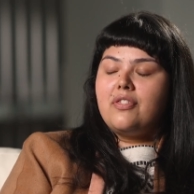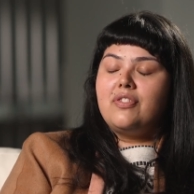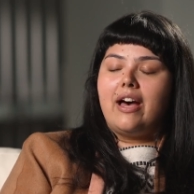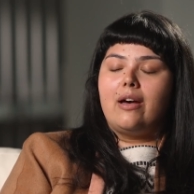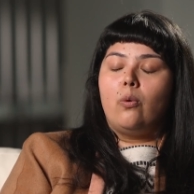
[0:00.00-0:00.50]

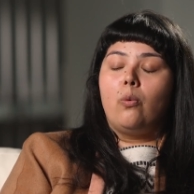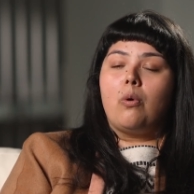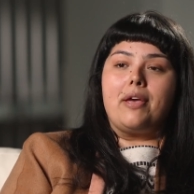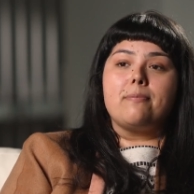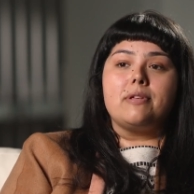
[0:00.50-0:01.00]
that
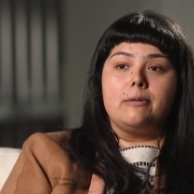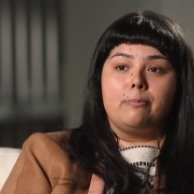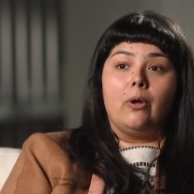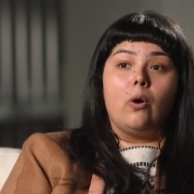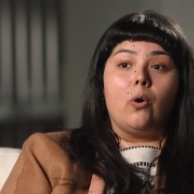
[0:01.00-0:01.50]
white
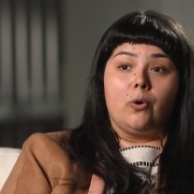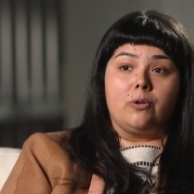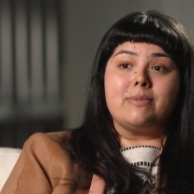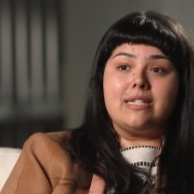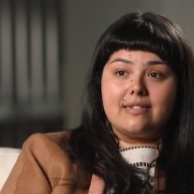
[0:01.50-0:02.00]
people
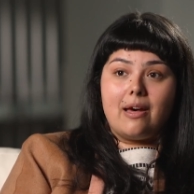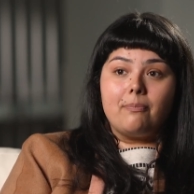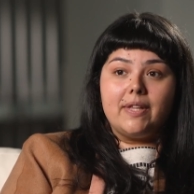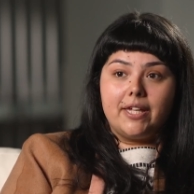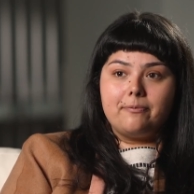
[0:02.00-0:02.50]
owed me
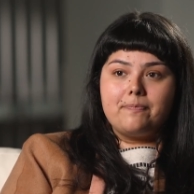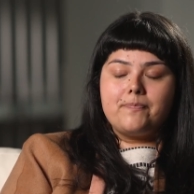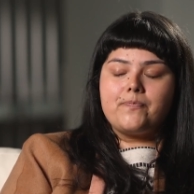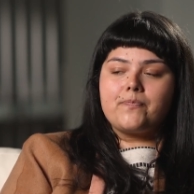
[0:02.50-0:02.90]
something.